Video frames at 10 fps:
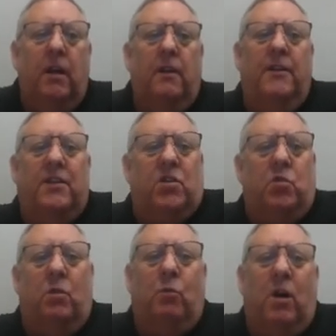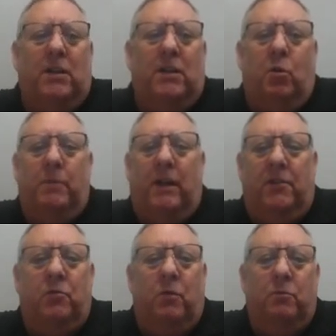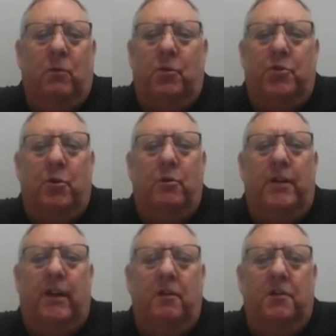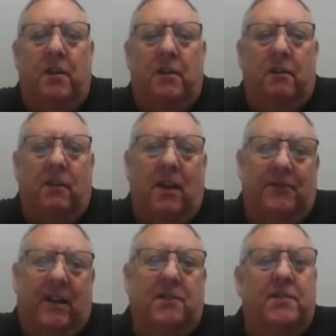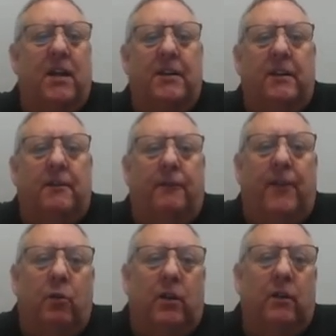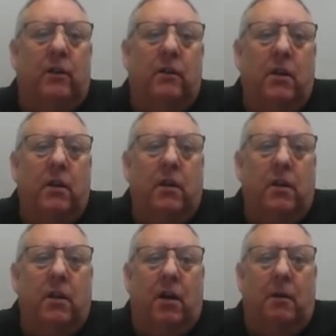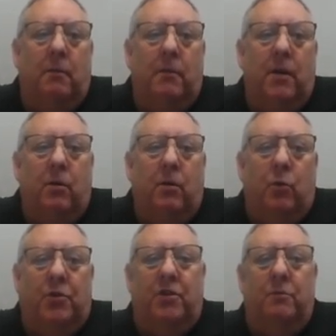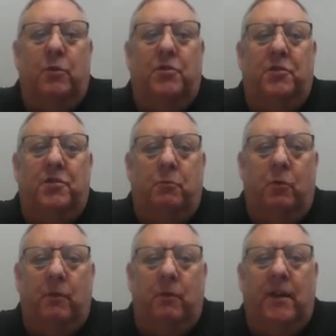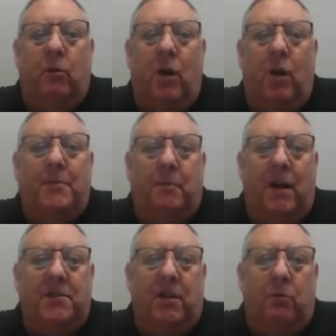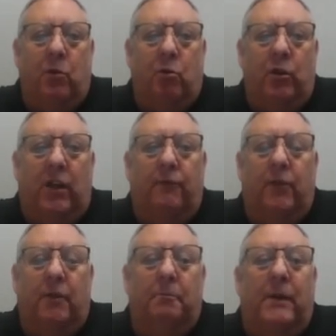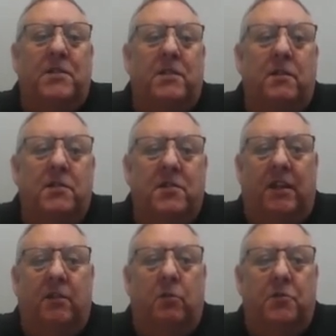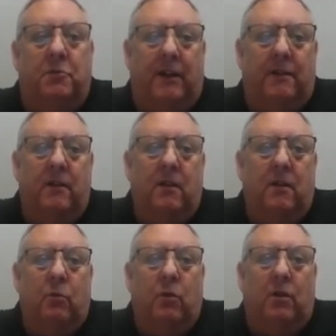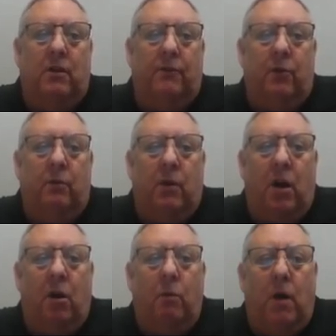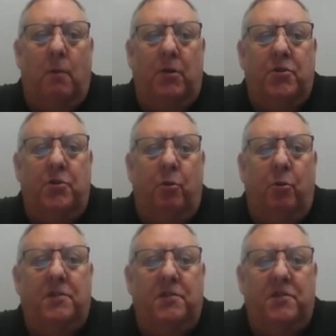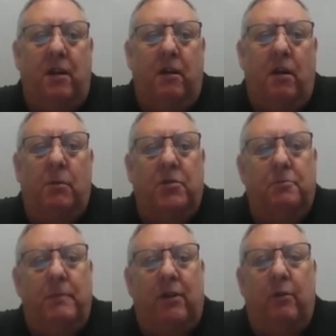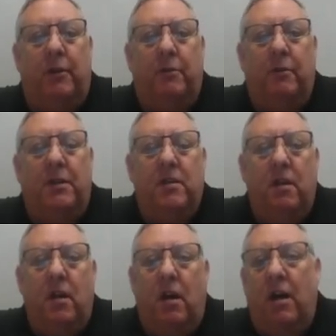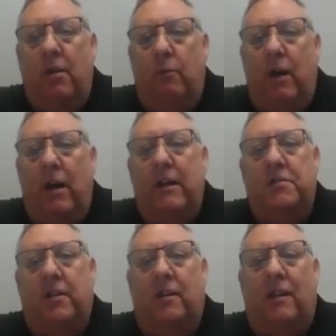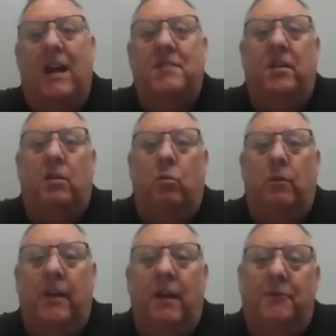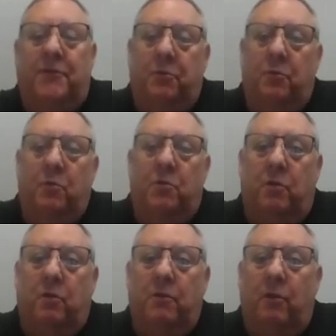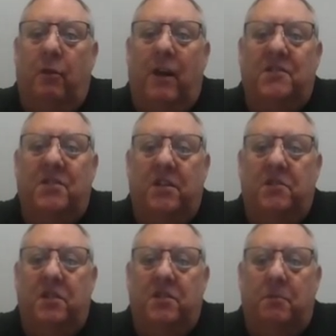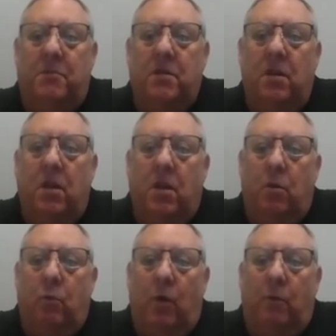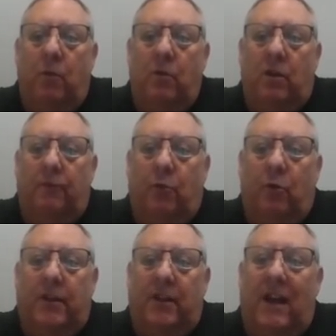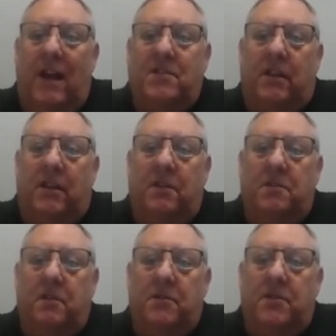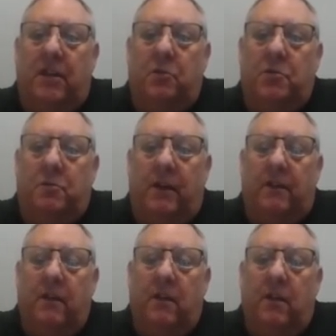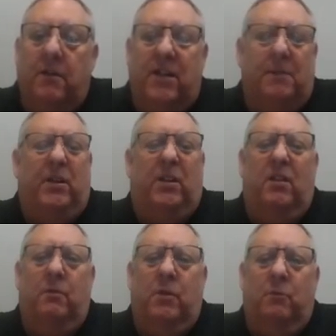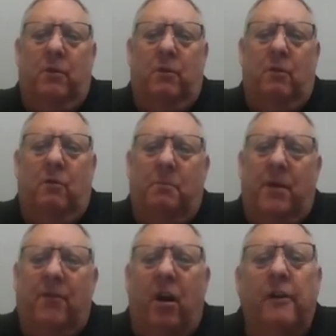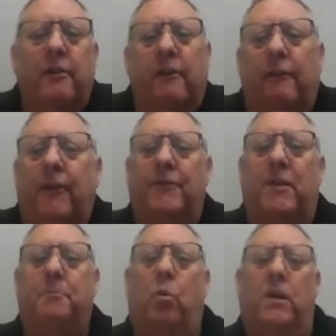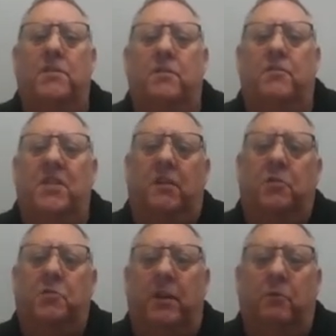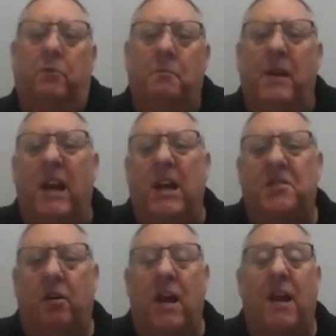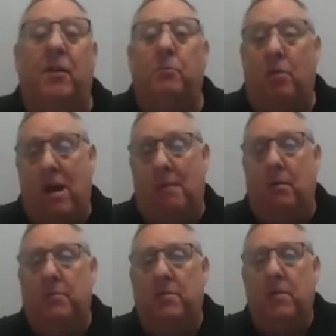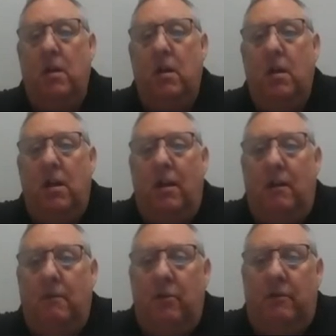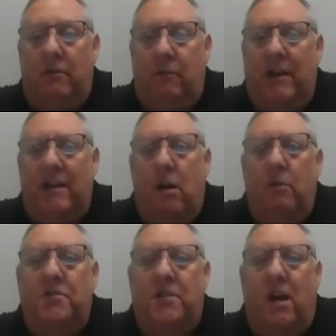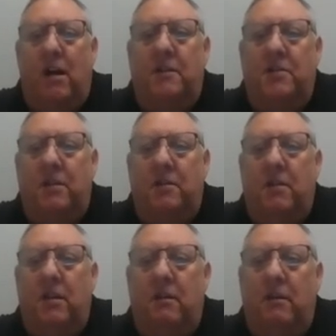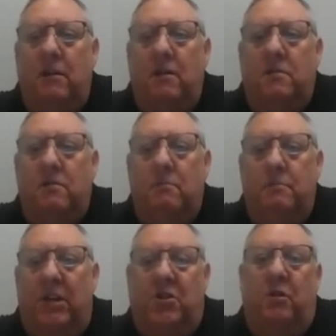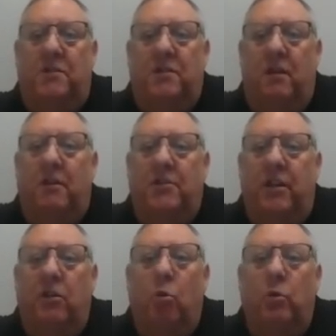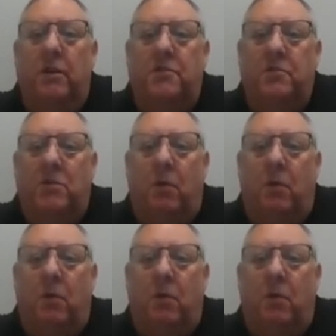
This is what walking the bore path. This is what we're showing here is on the left-hand side, you got the Falcon, which is right now we're optimizing. We're looking for the best signal strength. We're looking for how much noise is there, how much background noise. On the right is the Classic or the F2s or SE systems. What we're looking for in the Classic is the signal strength. Typically, when we're above 150 points of signal strength, we may start having problems. And right now, the sound is in this picture. It's actually loaded, so that's